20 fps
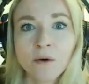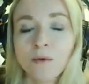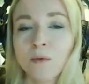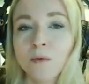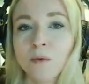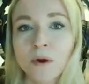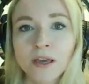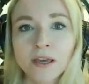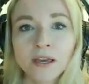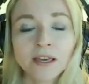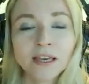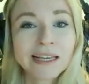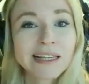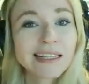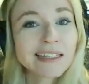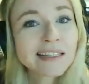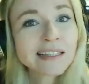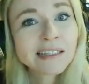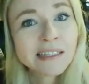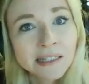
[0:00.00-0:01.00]
we
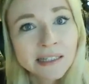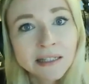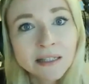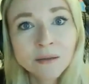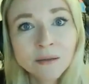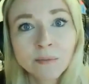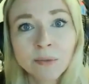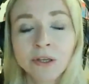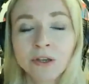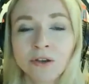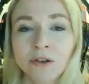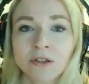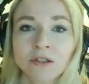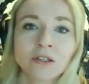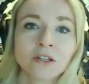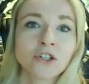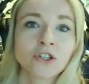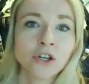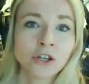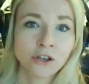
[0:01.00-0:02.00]
exist because
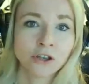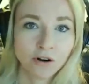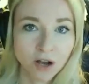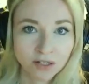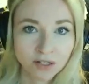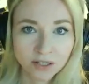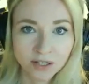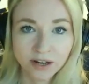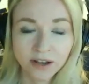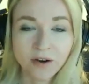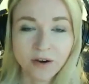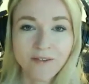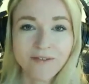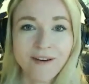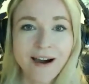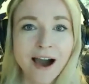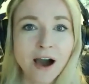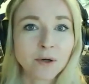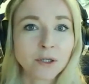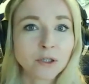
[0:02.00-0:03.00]
the generosity of
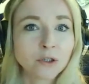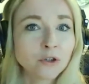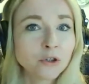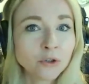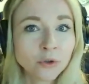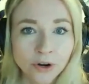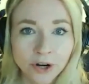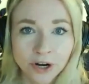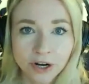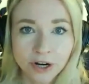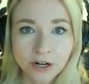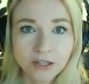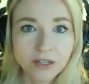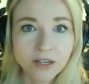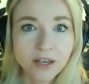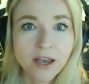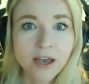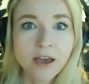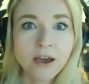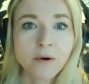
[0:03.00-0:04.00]
our donors